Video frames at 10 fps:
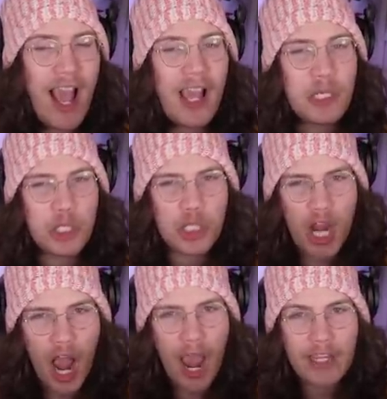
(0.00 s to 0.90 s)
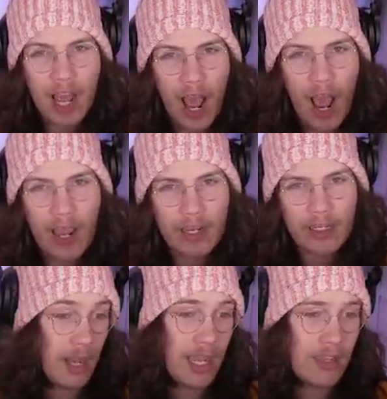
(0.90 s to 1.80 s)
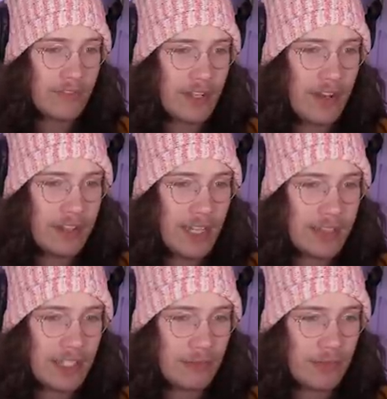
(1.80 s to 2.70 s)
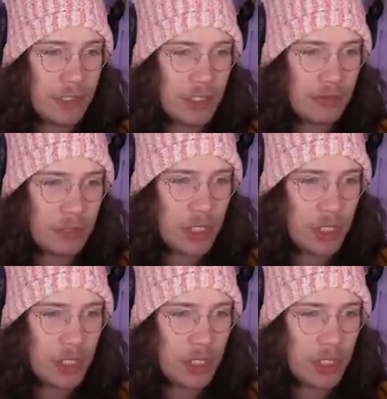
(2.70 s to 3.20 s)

A Shy Guy. I even heard that the original